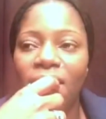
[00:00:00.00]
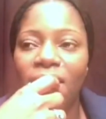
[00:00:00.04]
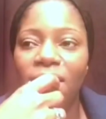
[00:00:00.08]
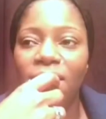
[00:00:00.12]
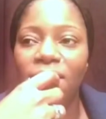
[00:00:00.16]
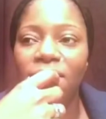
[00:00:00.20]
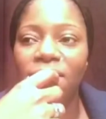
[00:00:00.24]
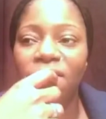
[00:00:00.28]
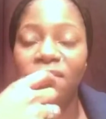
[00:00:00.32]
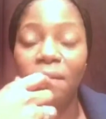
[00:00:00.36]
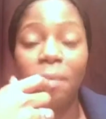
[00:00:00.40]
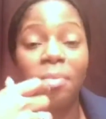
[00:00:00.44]

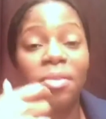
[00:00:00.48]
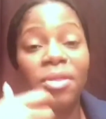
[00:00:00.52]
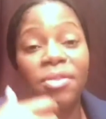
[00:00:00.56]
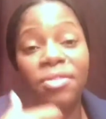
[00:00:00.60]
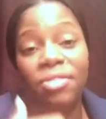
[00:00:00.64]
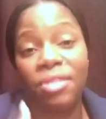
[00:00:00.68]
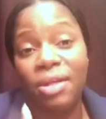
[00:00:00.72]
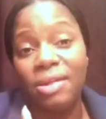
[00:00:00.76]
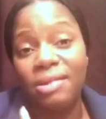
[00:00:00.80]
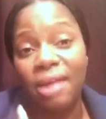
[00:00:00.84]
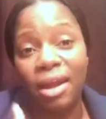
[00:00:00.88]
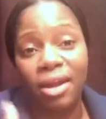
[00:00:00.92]
Some of the
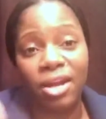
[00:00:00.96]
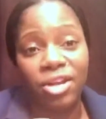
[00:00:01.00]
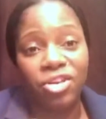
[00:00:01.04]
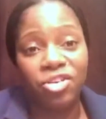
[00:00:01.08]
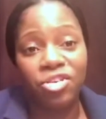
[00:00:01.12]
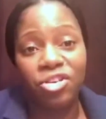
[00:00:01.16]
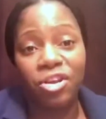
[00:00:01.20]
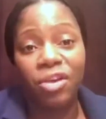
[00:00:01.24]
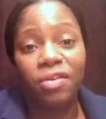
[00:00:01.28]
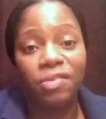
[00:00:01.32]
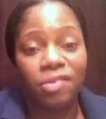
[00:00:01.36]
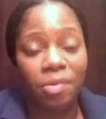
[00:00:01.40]
things I can
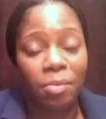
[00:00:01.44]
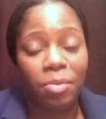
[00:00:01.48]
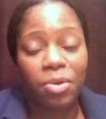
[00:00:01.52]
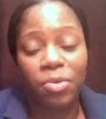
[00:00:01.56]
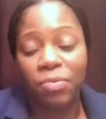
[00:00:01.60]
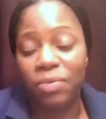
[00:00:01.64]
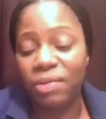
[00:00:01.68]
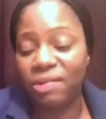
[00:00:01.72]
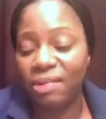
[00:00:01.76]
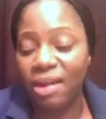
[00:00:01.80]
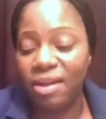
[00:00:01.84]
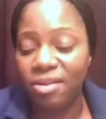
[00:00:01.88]
share, somebody
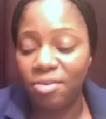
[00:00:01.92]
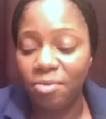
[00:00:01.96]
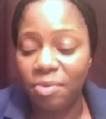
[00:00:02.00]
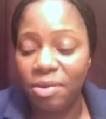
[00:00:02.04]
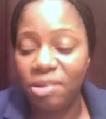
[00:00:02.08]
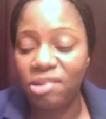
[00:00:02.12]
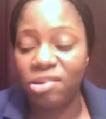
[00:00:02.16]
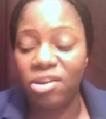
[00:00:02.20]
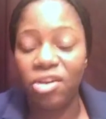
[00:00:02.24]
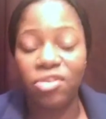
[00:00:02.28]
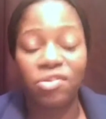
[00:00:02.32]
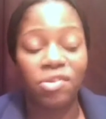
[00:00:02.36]
was saying to me,
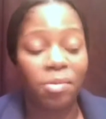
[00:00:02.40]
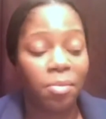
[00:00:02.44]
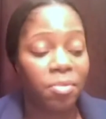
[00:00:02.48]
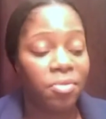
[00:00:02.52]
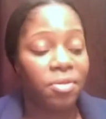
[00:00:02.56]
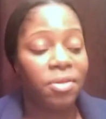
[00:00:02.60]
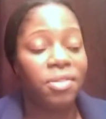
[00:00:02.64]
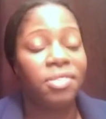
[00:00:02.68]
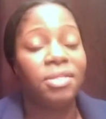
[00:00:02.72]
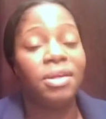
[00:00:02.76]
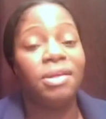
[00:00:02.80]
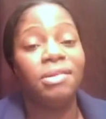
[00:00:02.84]
share some of
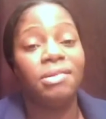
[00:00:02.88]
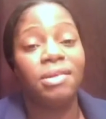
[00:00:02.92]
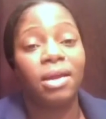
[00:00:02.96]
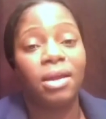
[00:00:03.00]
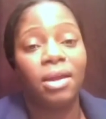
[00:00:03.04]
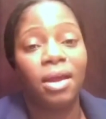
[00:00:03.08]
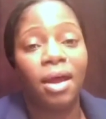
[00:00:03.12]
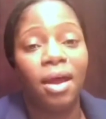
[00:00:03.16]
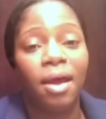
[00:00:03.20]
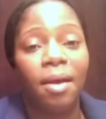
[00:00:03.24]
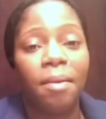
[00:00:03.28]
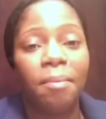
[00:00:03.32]
the things that
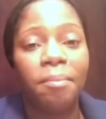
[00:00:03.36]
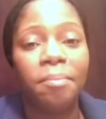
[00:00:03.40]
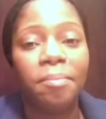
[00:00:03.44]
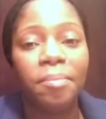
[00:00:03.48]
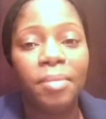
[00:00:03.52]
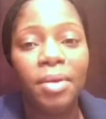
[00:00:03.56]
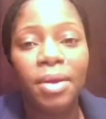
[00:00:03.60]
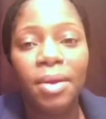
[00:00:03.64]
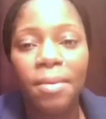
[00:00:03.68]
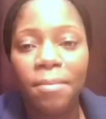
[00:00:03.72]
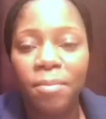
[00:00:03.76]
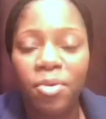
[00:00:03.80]

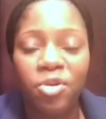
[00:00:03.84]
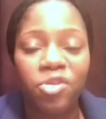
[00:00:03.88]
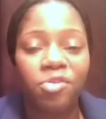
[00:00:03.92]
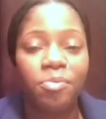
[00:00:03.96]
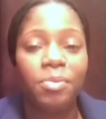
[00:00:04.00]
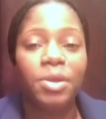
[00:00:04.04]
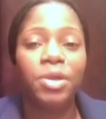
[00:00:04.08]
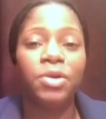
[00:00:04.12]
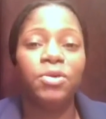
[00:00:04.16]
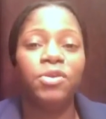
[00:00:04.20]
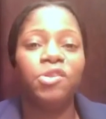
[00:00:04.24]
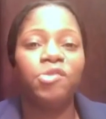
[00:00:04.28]
puts
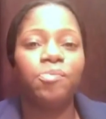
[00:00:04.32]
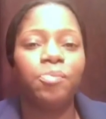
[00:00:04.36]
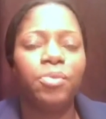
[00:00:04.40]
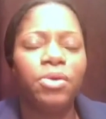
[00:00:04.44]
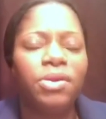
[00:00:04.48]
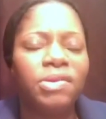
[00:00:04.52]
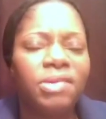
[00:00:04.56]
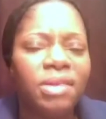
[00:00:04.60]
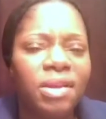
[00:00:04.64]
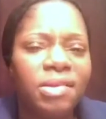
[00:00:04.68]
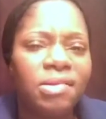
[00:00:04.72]
me in good spirits.